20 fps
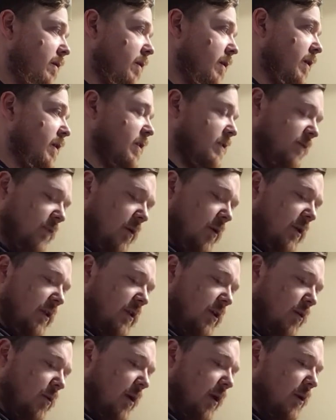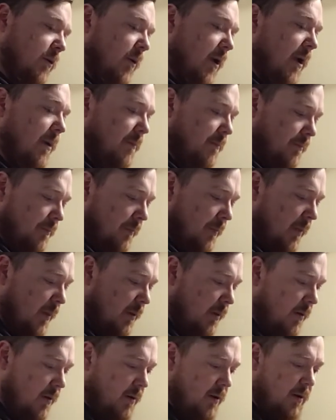is flowing at the correct rate.
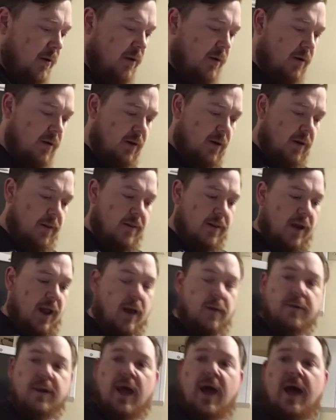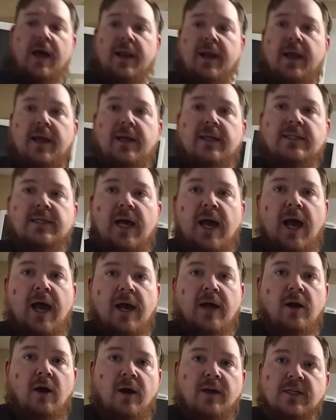And then I would add a
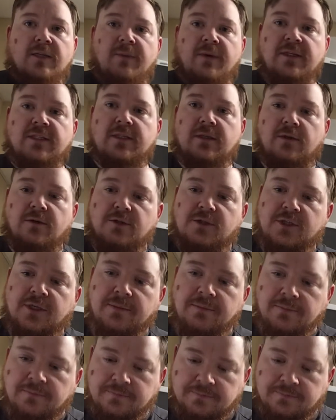tag onto my solution